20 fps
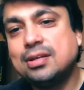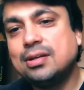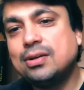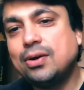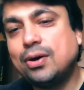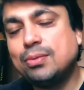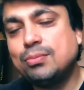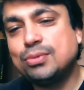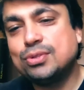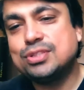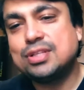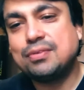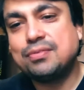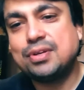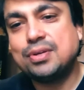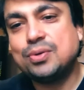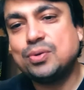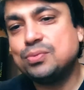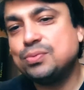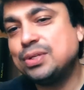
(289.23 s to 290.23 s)
almost every
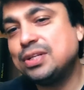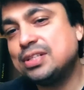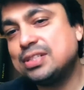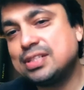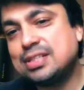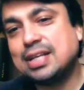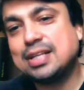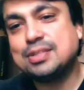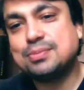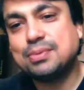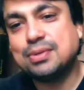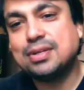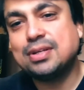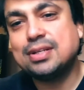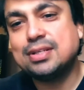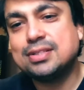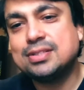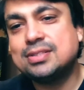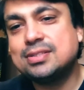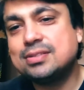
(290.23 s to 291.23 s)
Kubernetes expert
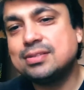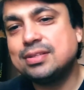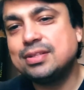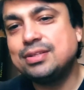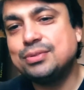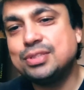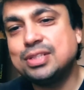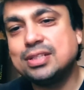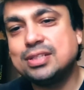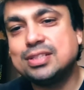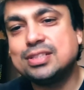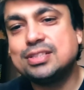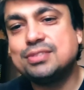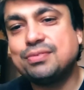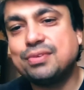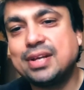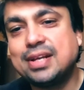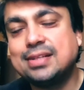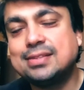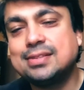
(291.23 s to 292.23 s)
is using this
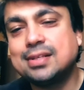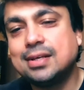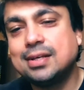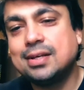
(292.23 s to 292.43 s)
phrase,